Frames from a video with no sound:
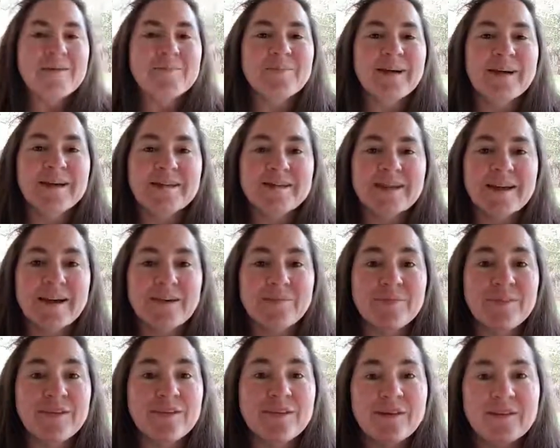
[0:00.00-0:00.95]
But um,
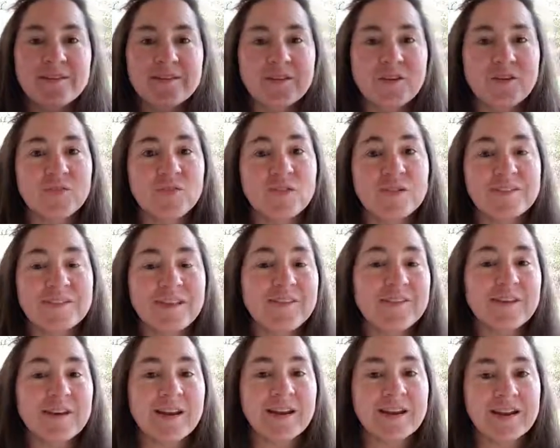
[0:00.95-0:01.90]
they're on sale for
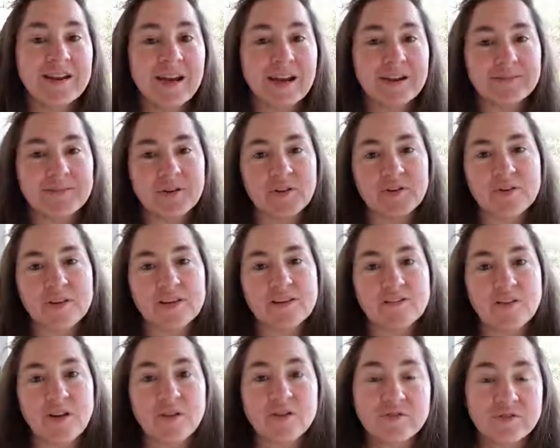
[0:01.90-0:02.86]
$11.99, so
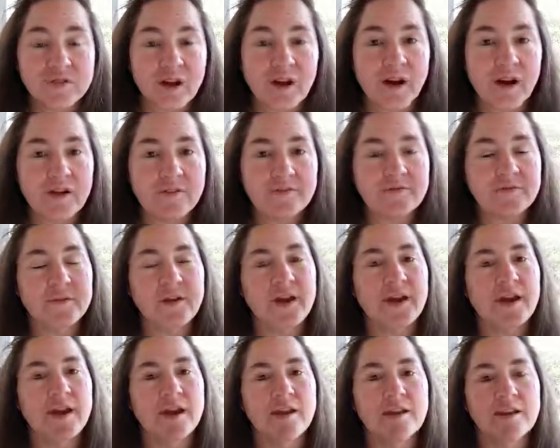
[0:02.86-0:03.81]
$6 off,
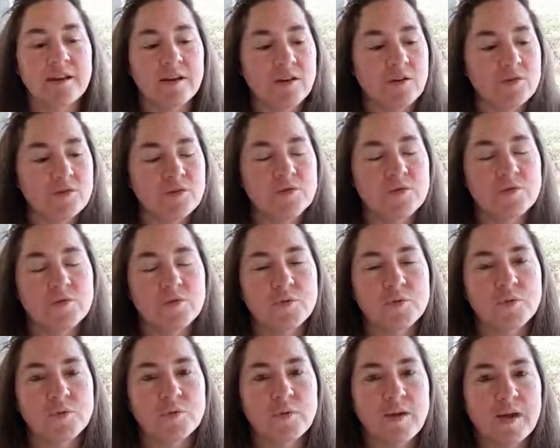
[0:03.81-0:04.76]
and it goes
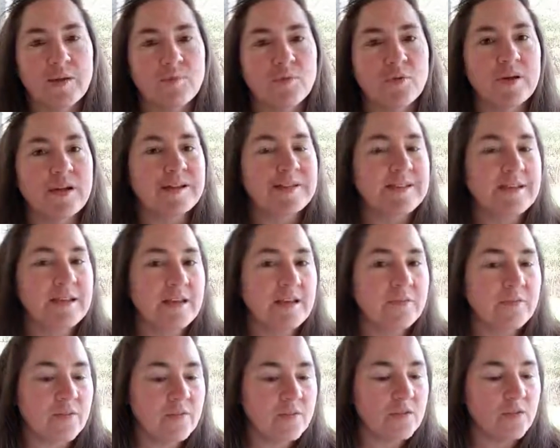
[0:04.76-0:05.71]
through April
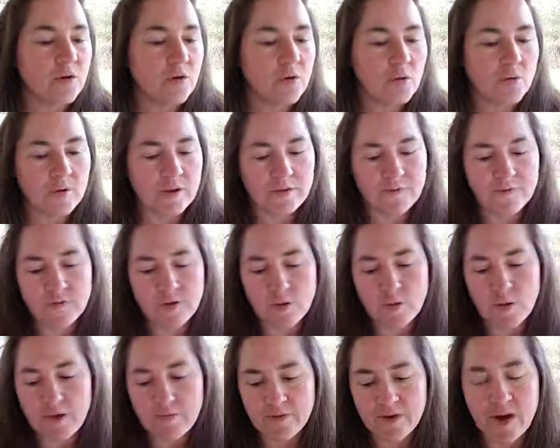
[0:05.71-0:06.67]
18th. So if
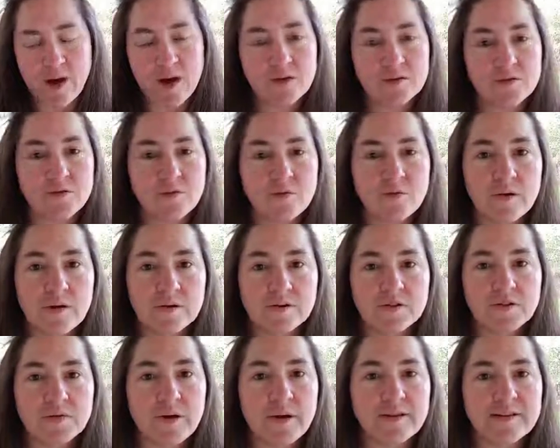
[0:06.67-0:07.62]
you have a Costco around
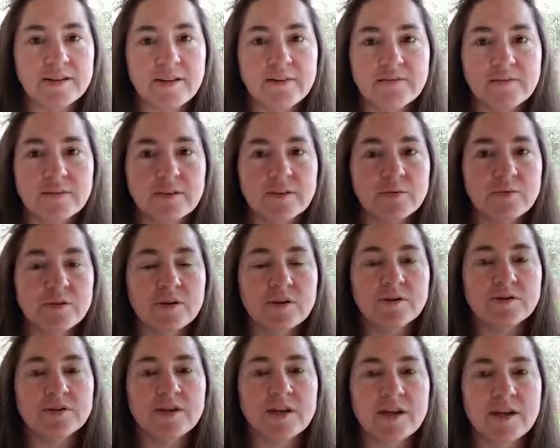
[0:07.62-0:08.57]
you, I definitely would go
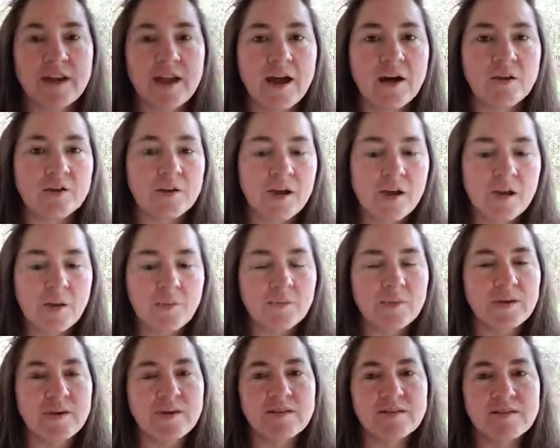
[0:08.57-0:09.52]
check it out
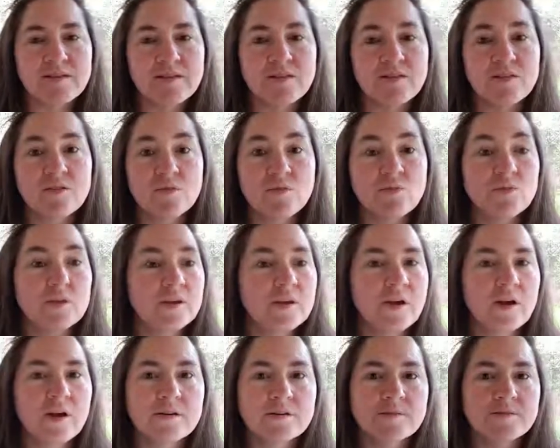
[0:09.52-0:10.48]
because it's a really
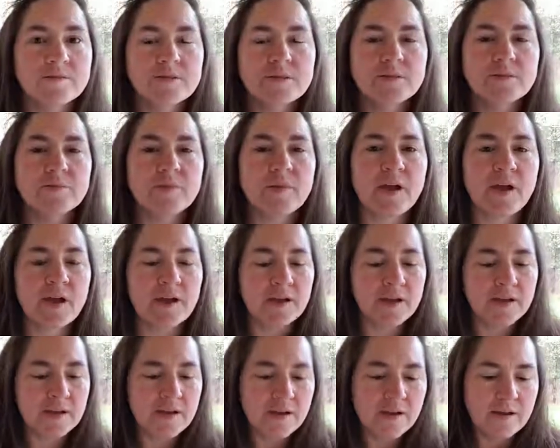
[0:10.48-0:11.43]
awesome deal.
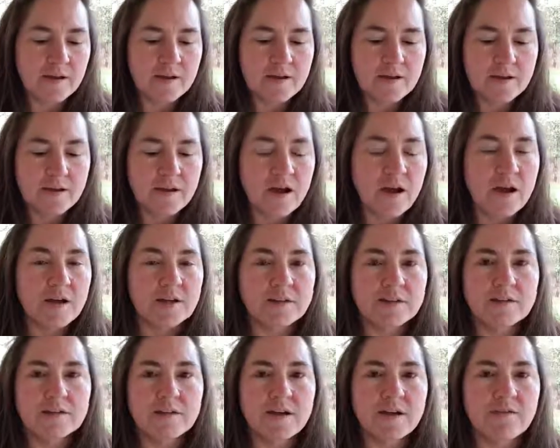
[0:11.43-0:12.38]
I got
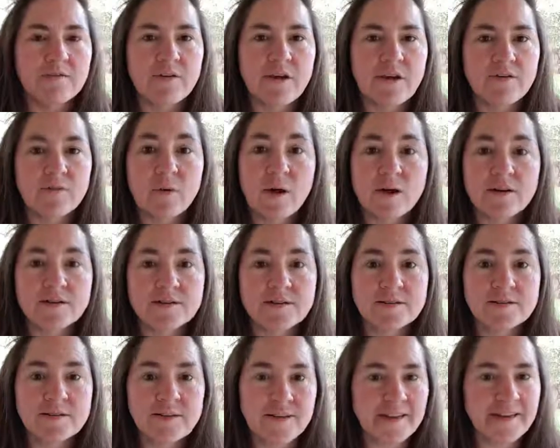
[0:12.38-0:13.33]
like five boxes